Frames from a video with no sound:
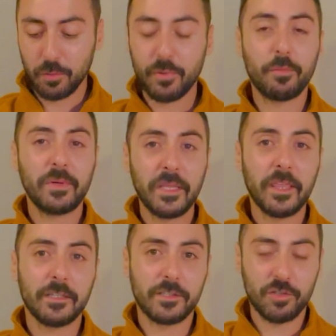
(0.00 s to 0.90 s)

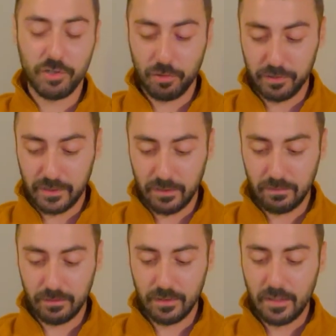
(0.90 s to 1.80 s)
Prometheus chose,
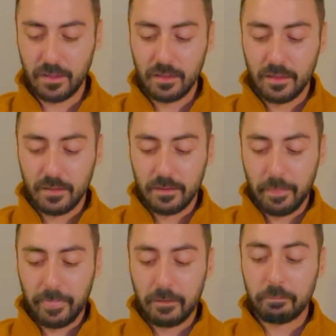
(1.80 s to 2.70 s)

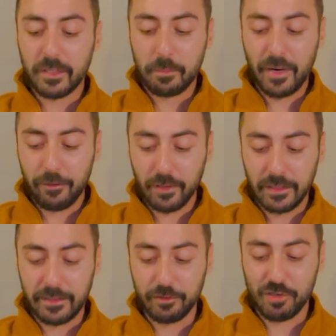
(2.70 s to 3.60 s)
but apparently
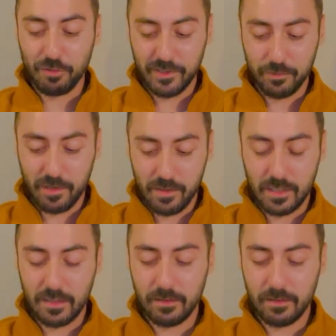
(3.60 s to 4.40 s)
he chose wrong.